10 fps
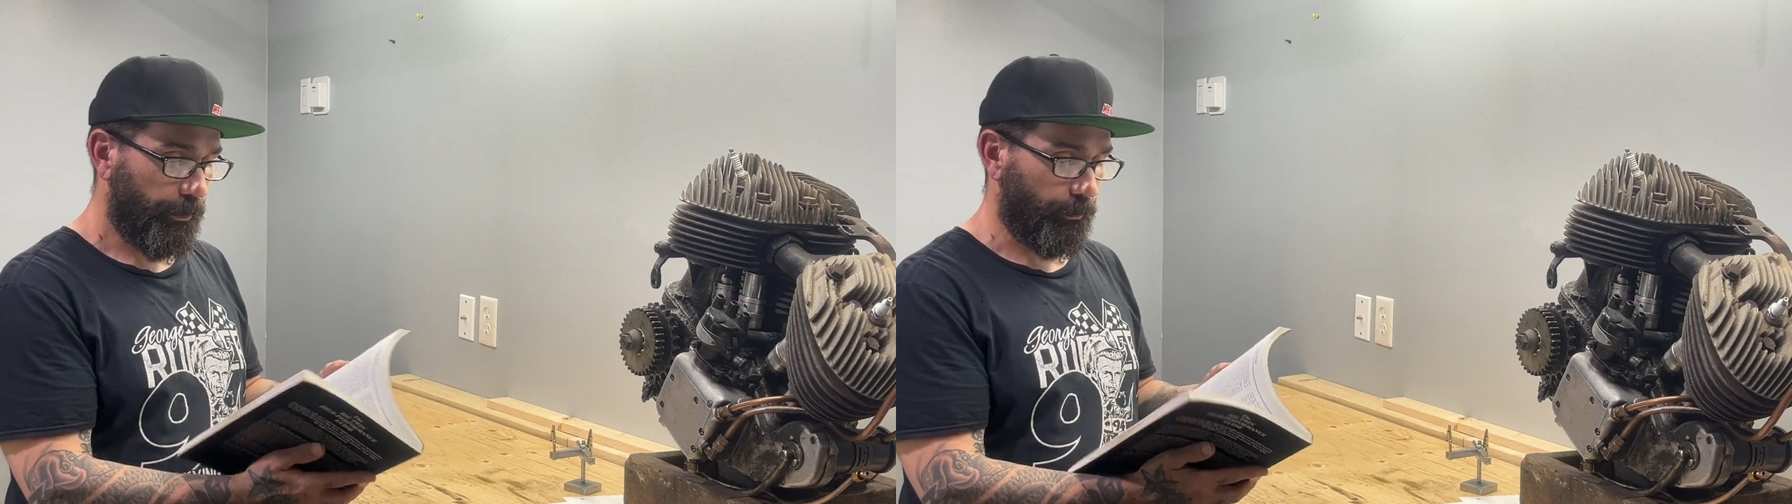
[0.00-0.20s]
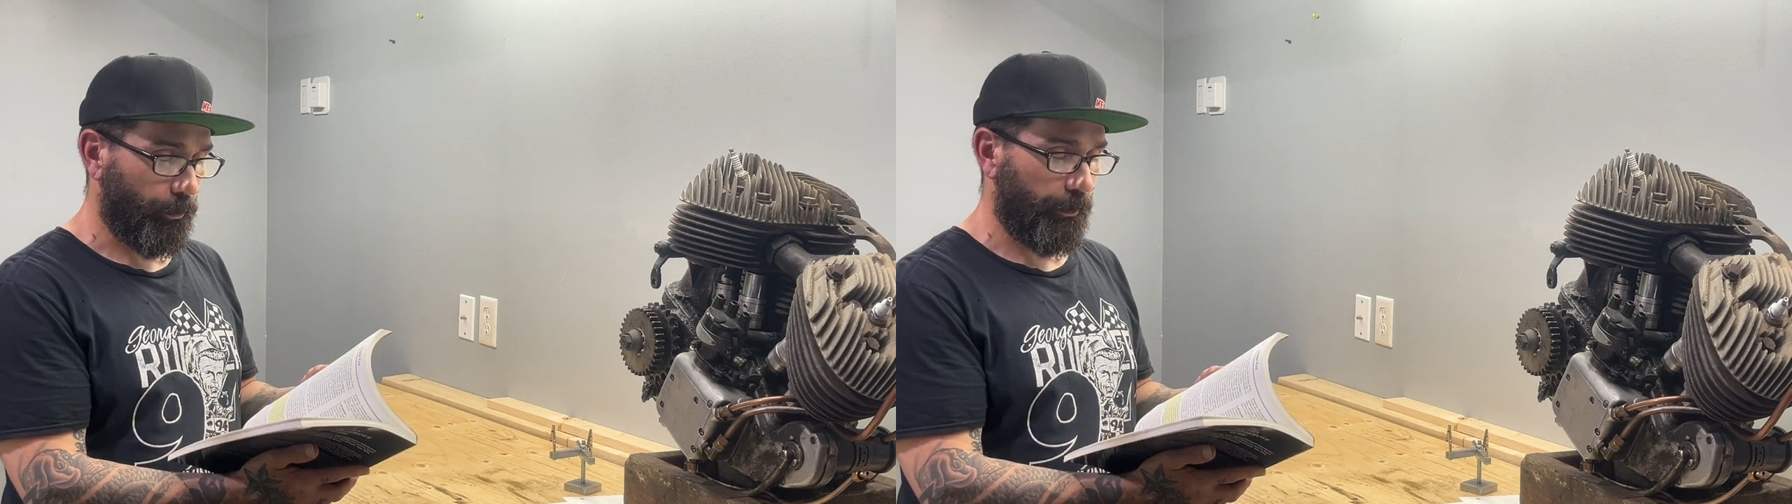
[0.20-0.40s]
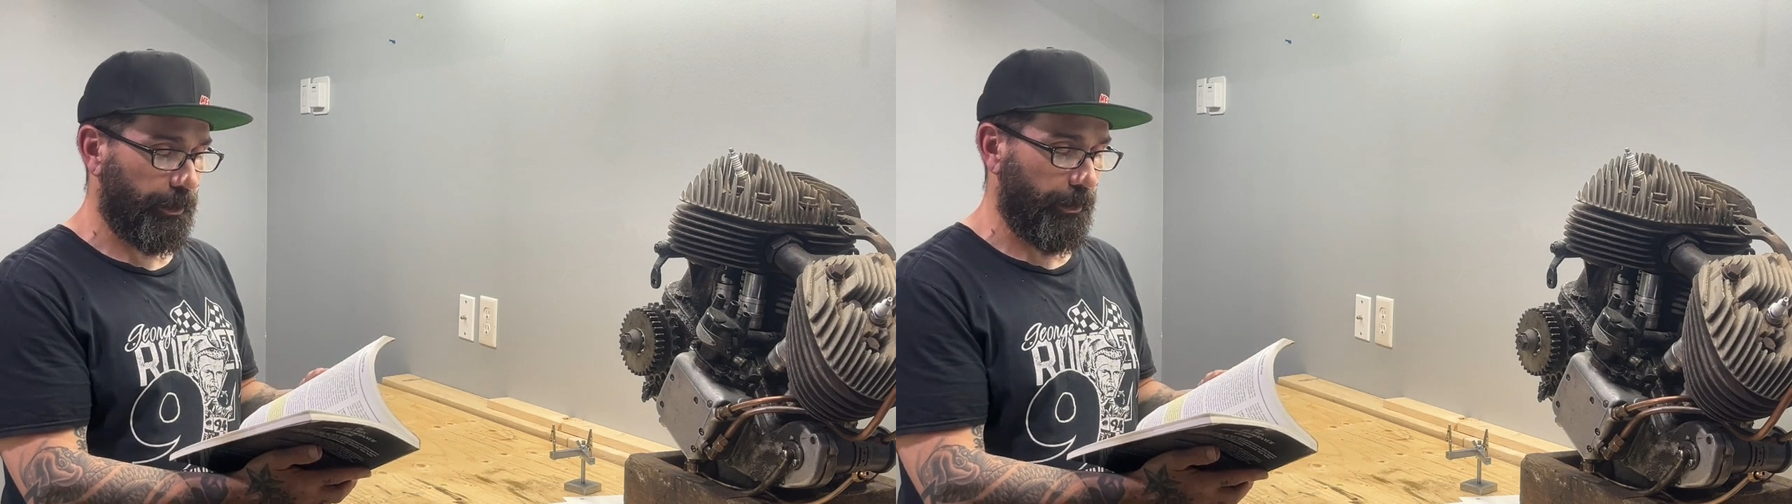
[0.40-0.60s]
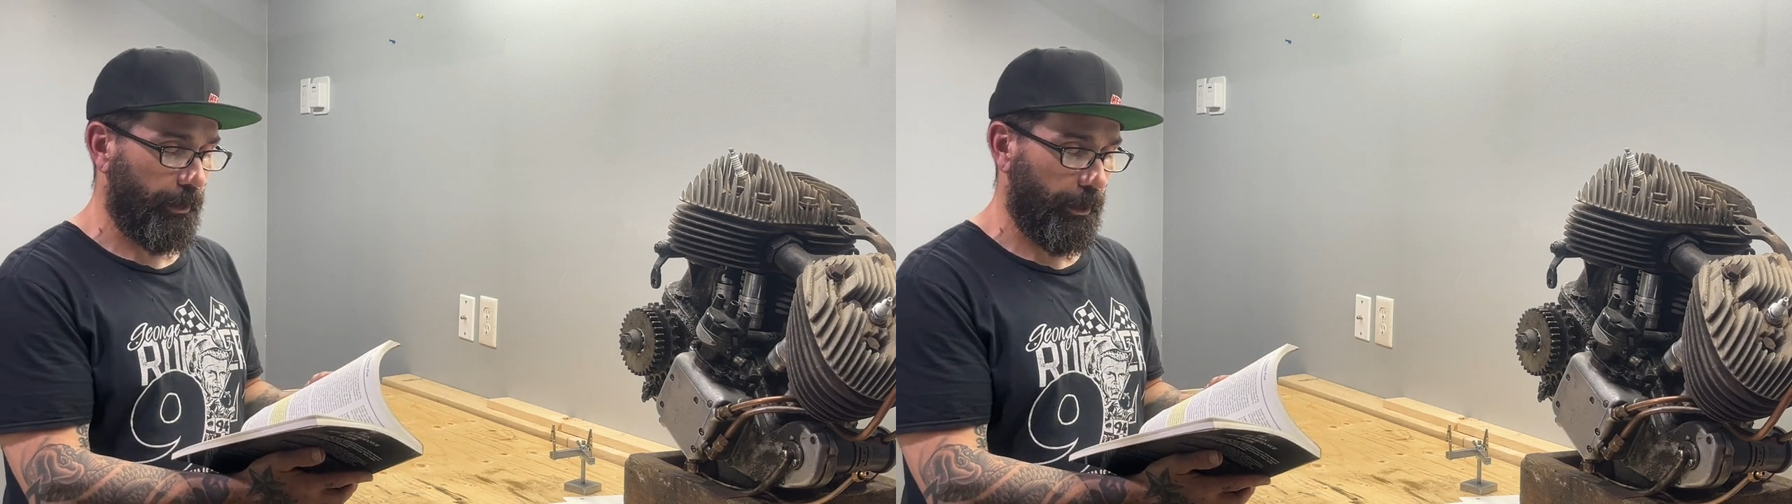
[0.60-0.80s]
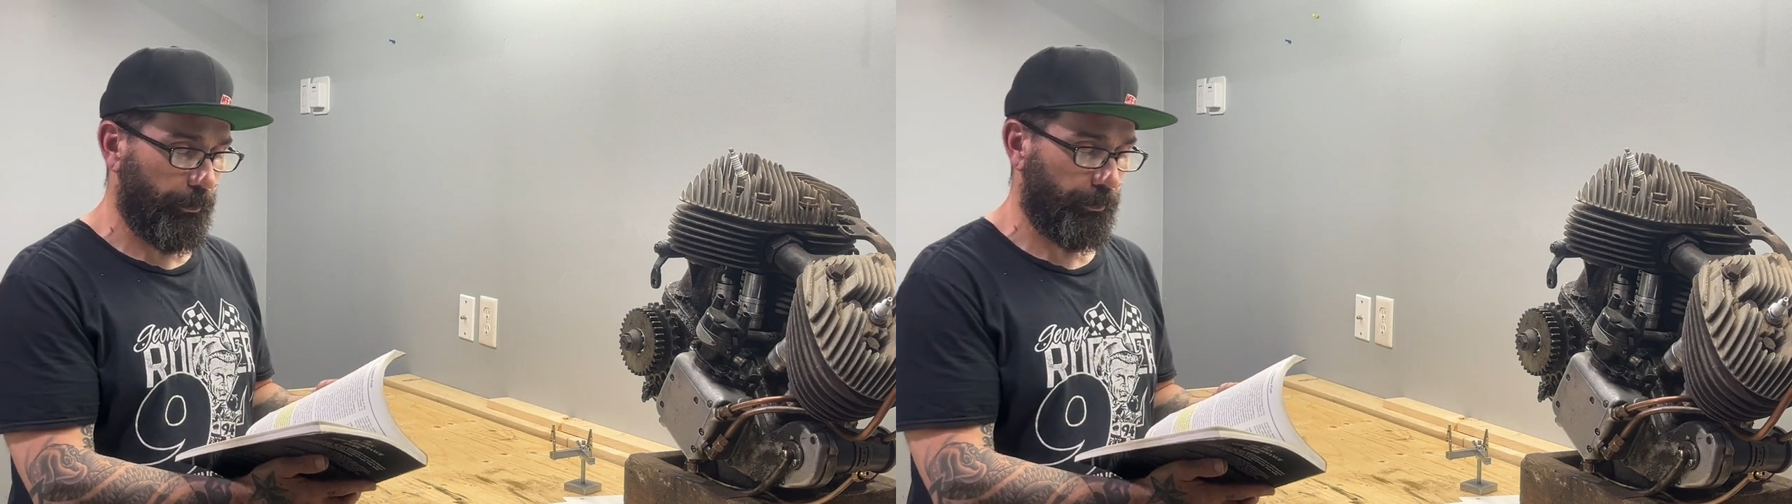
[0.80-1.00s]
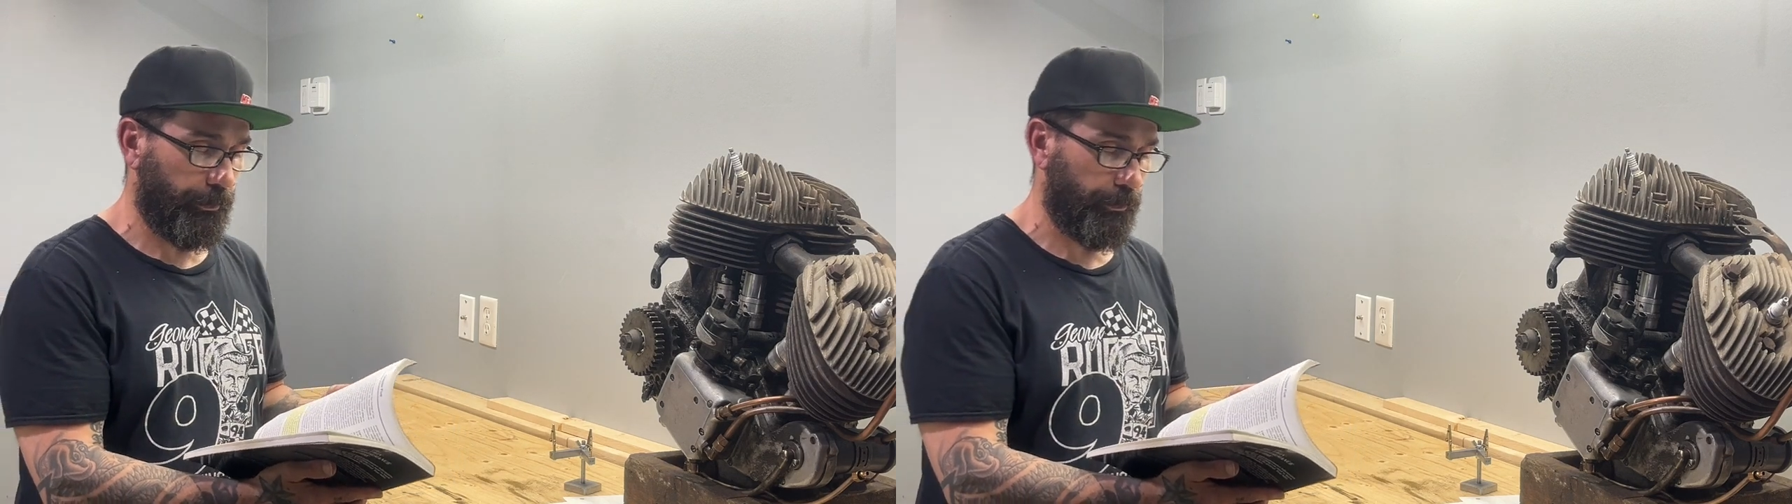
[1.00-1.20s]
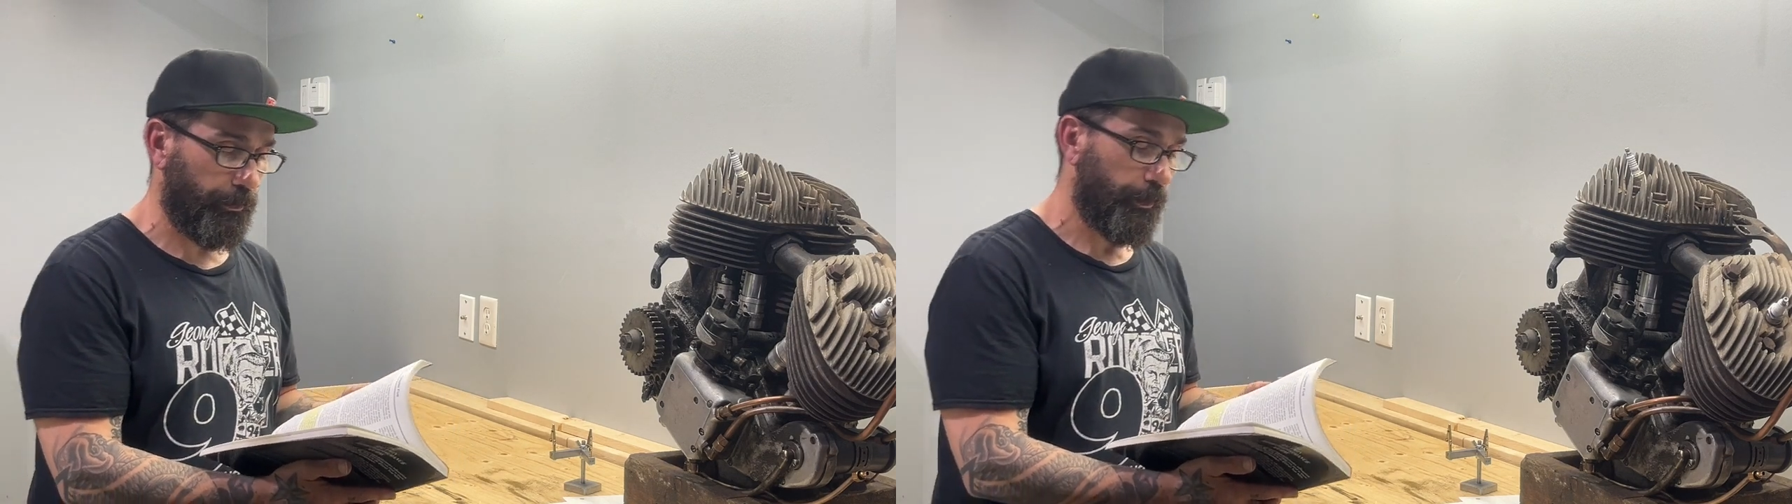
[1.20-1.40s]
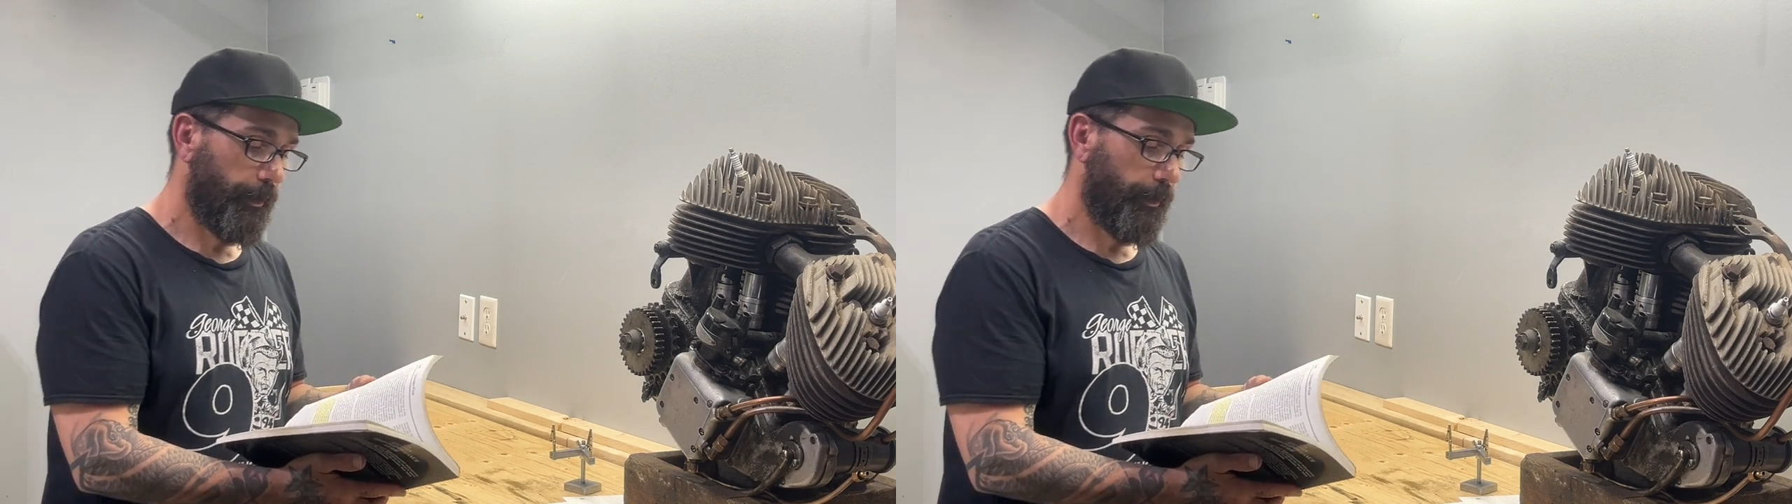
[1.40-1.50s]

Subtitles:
working on, or you're